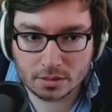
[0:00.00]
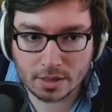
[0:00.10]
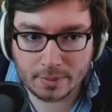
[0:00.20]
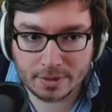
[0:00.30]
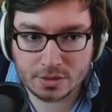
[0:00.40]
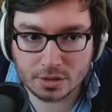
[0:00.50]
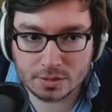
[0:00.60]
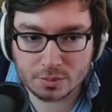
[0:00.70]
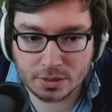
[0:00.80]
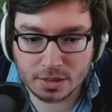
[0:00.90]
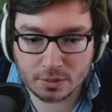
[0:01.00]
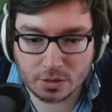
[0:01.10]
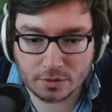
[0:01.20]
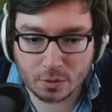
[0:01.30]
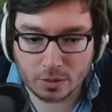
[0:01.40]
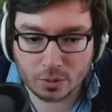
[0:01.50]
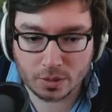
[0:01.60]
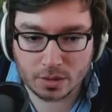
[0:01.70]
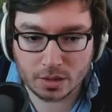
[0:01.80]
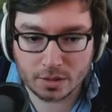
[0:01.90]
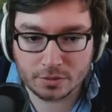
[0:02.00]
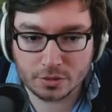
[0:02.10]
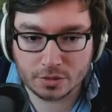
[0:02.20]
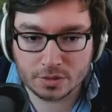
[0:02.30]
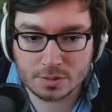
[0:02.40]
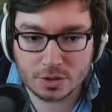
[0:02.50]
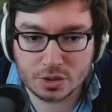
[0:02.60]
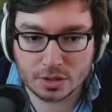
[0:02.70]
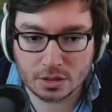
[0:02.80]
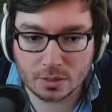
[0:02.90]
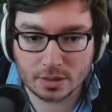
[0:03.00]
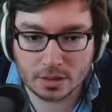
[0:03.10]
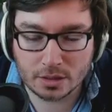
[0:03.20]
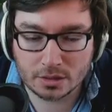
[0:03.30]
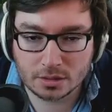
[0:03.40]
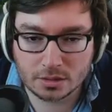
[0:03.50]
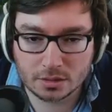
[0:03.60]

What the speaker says: yeah, I mean, Sona's pretty damn good if you want a quick climb through, especially in low ELO.